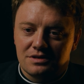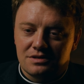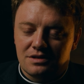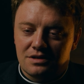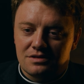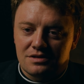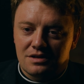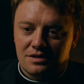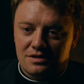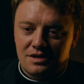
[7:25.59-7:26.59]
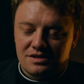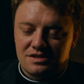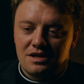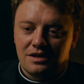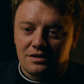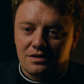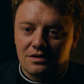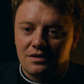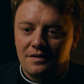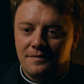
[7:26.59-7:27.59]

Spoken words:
It's exceedingly